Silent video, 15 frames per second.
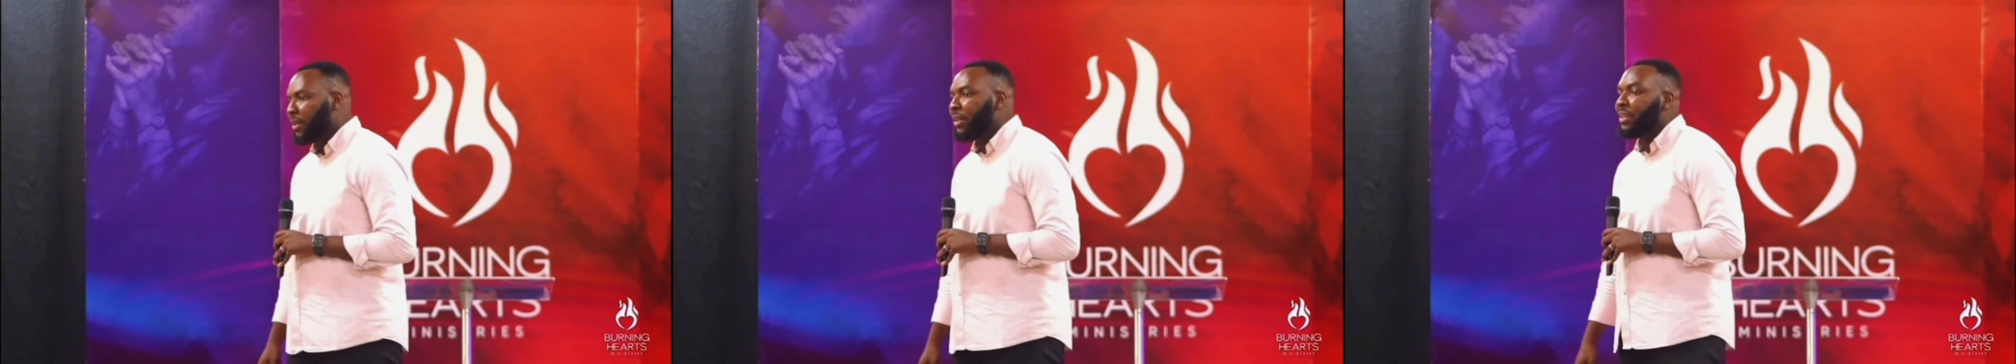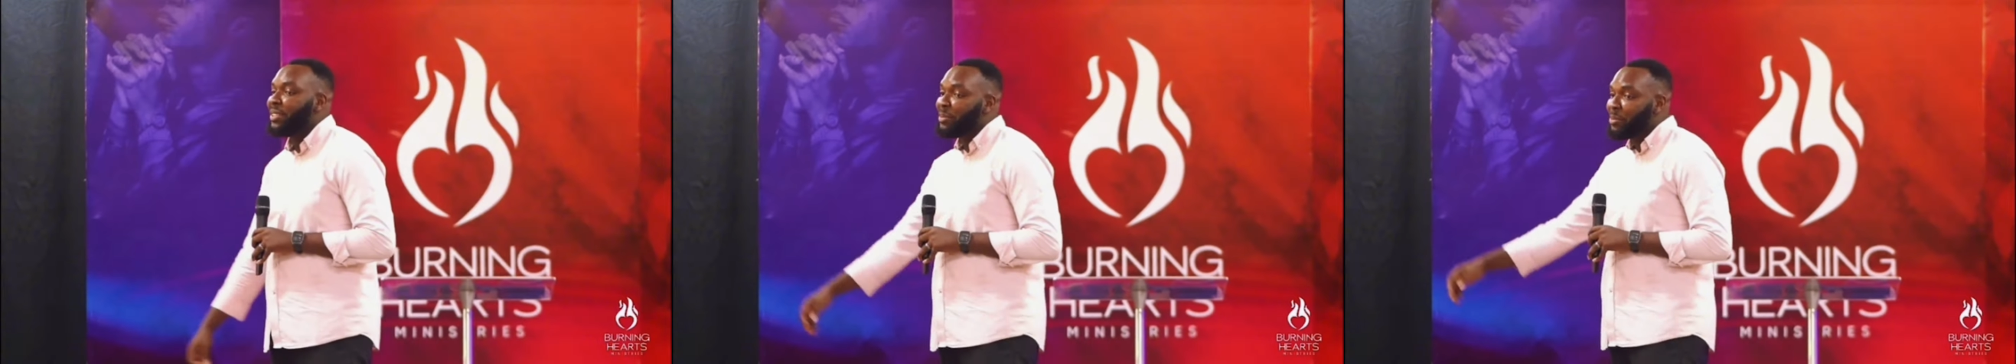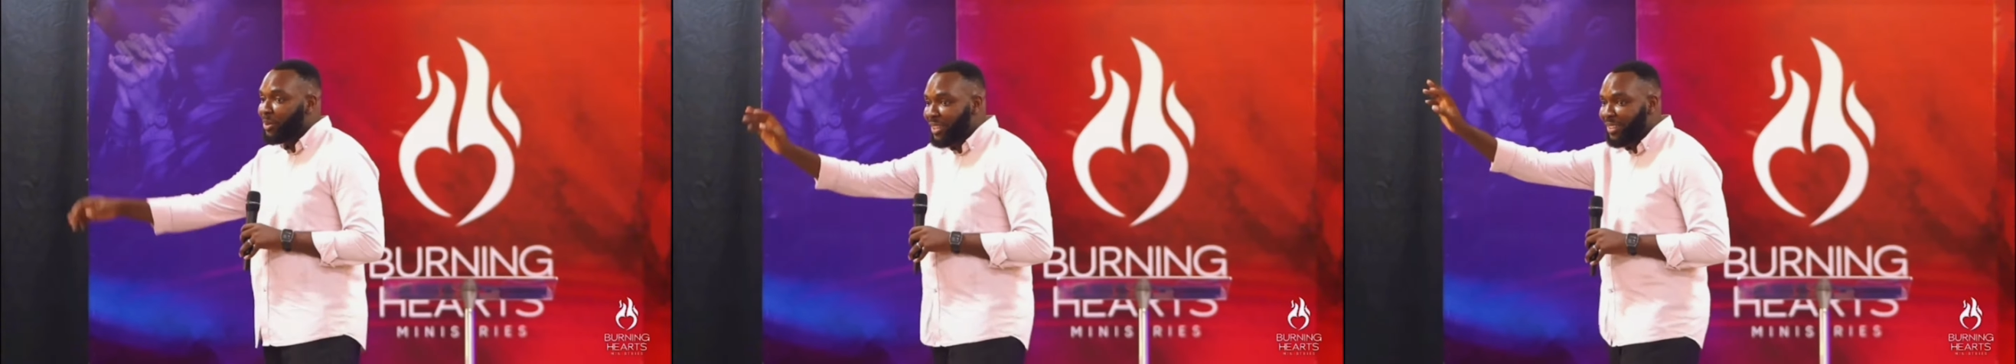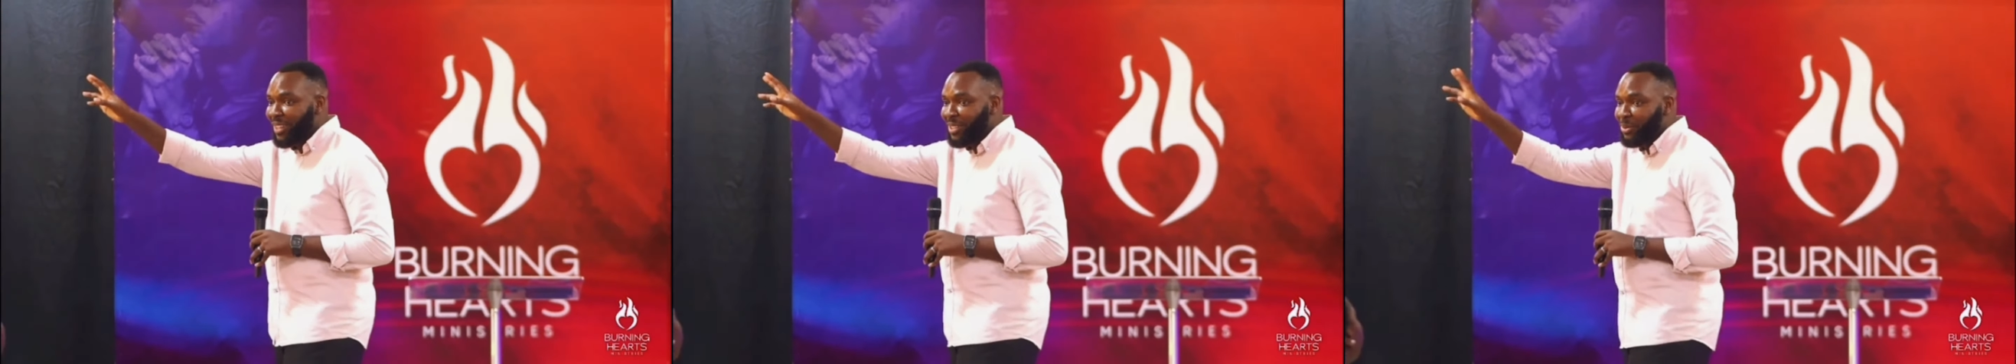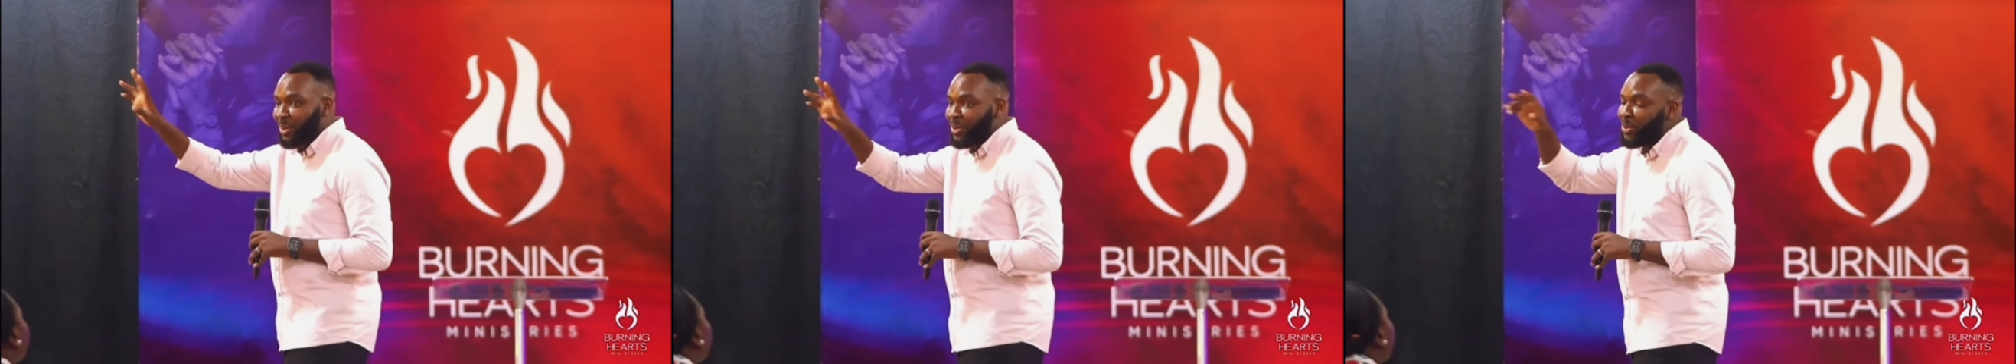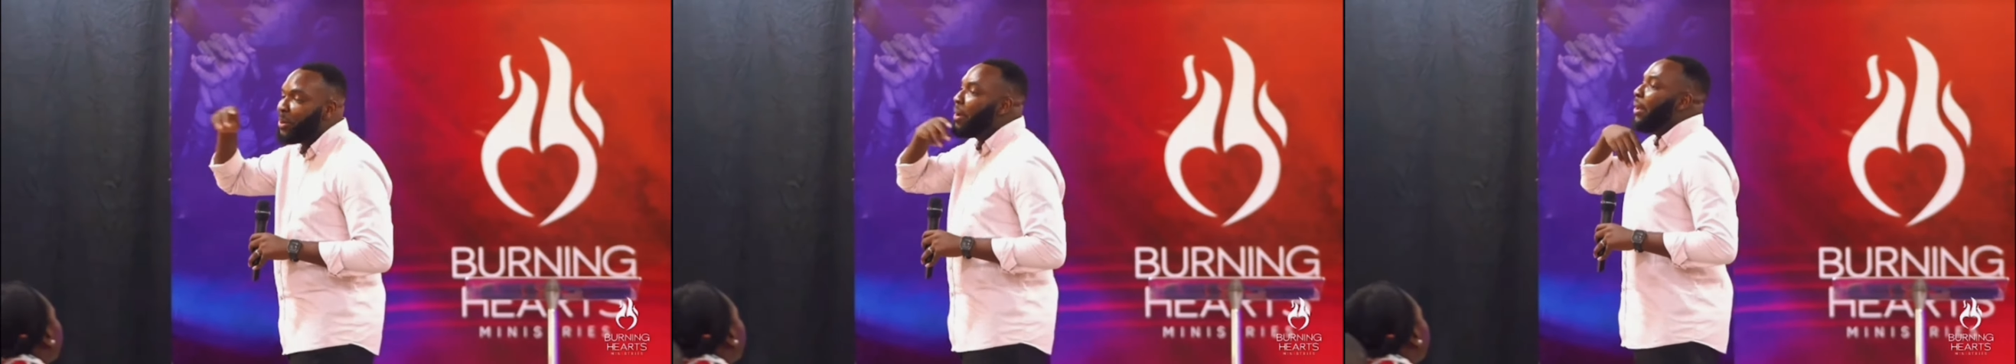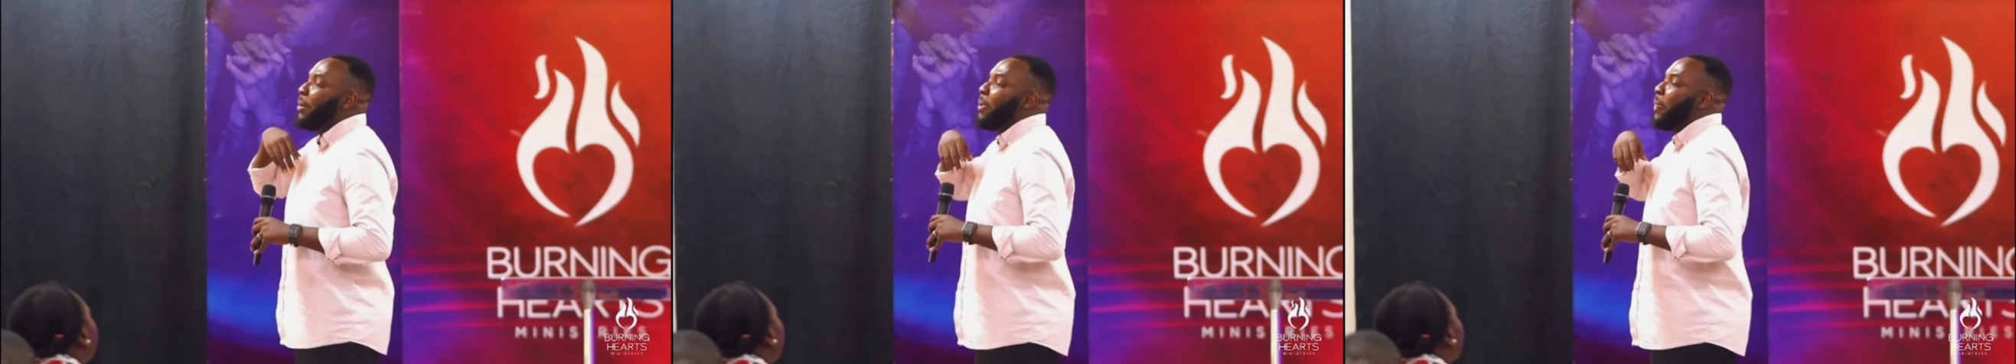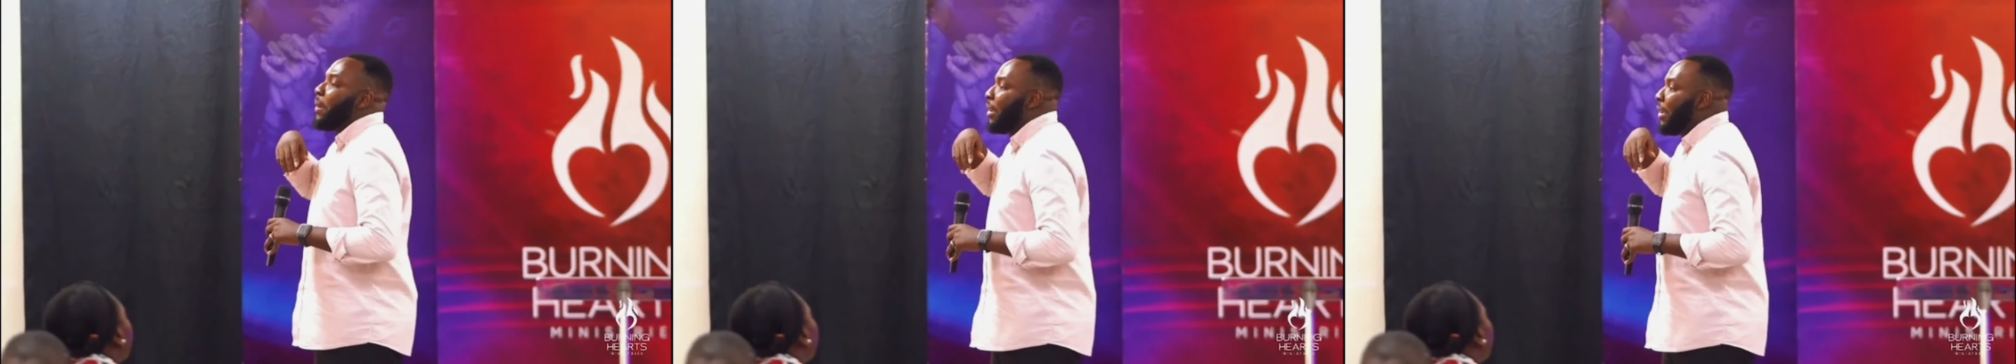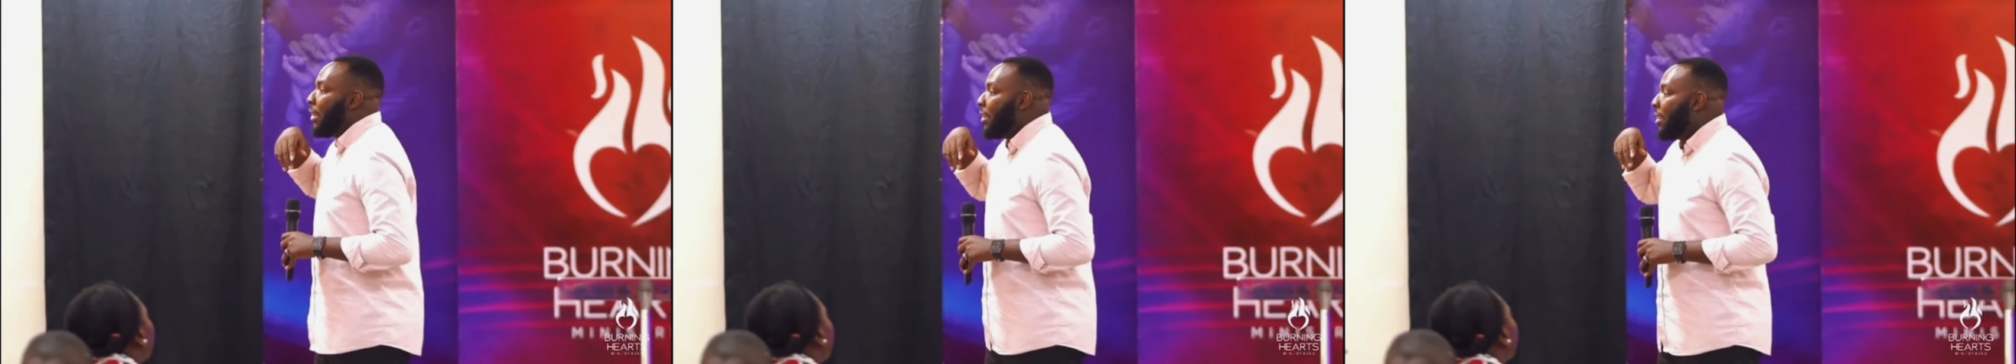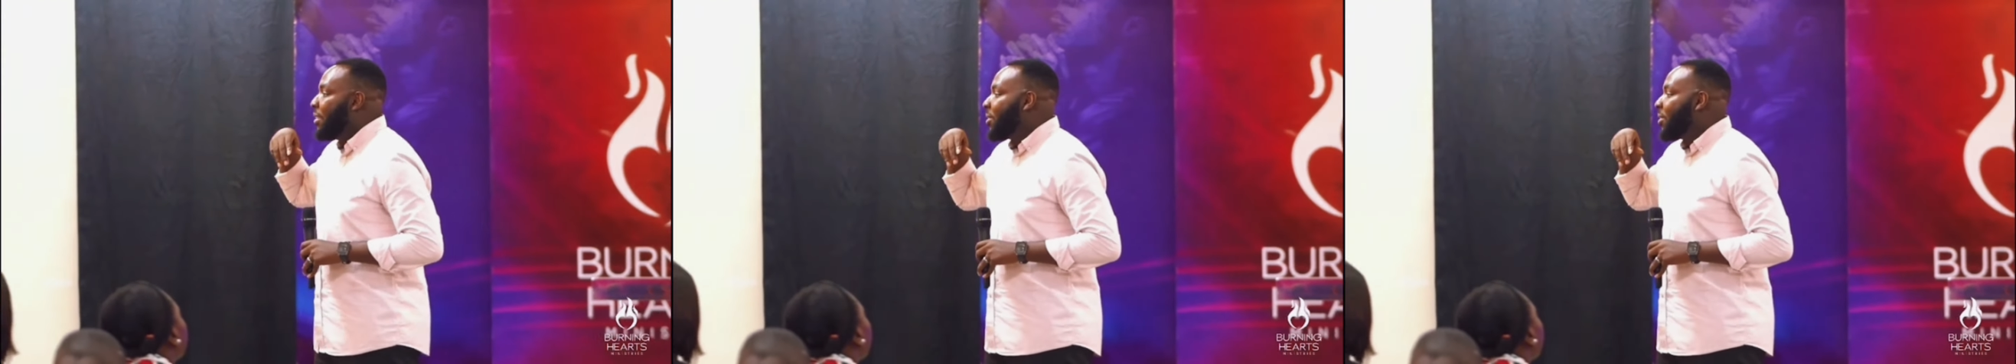demonic network. So he